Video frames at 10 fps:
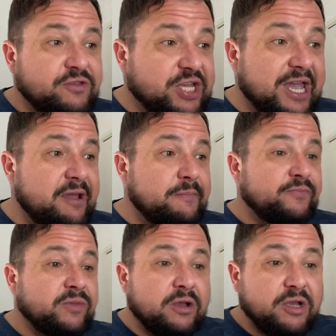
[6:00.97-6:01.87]

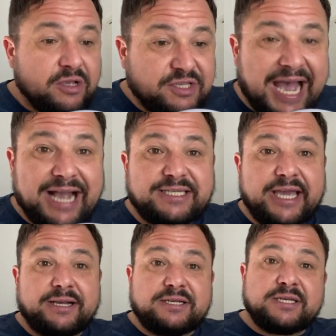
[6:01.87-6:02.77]
Team,
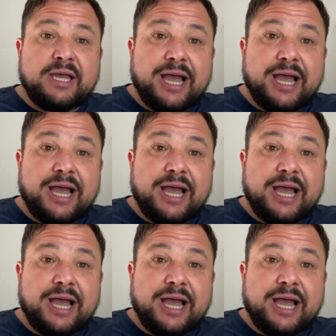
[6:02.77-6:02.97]
tactics,